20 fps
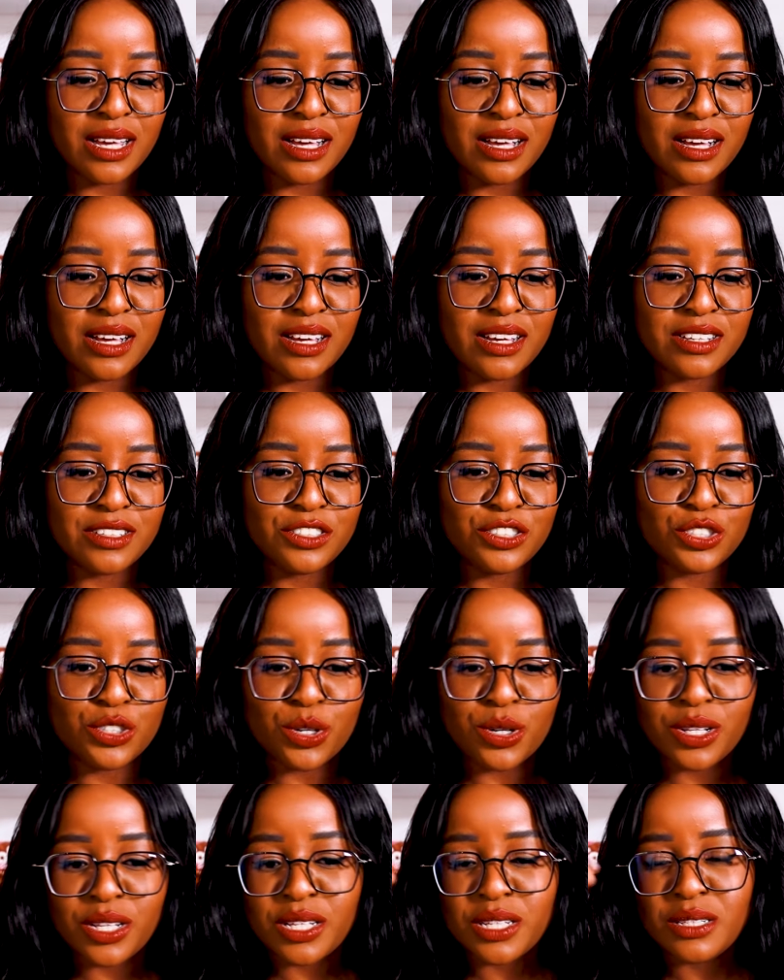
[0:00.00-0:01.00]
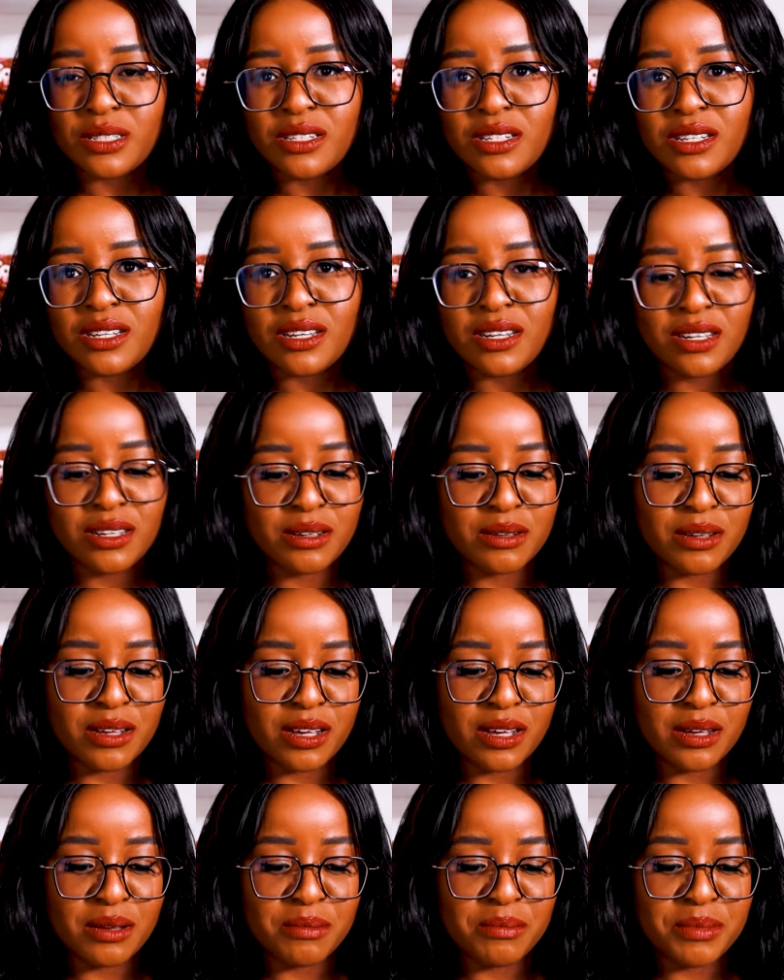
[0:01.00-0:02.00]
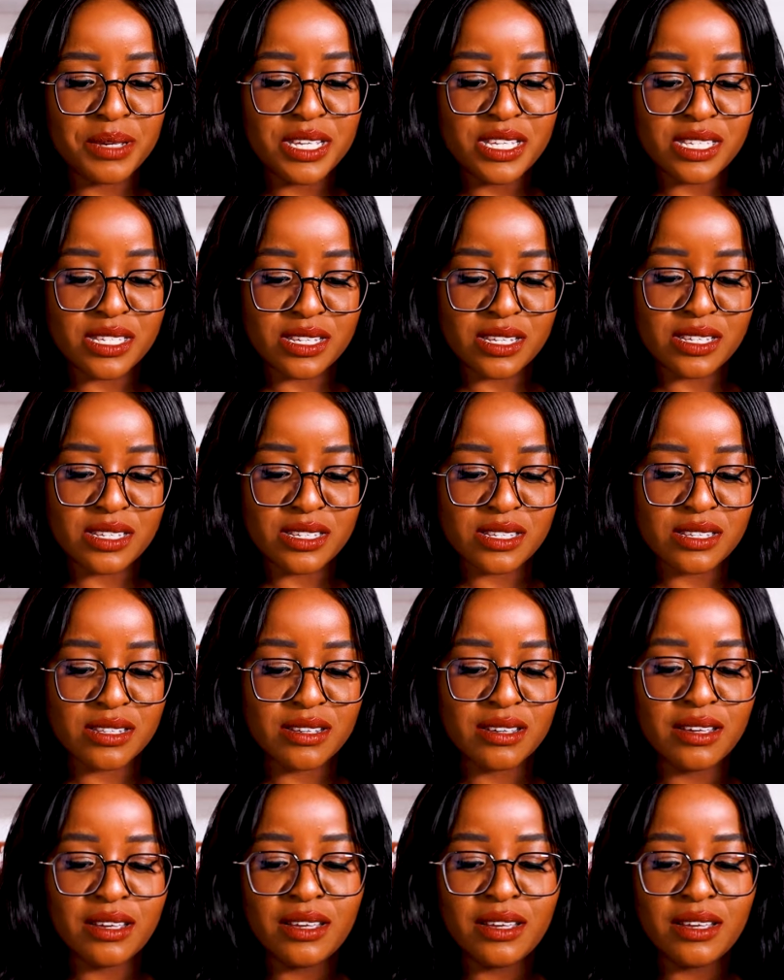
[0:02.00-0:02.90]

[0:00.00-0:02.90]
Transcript: chocolate pieces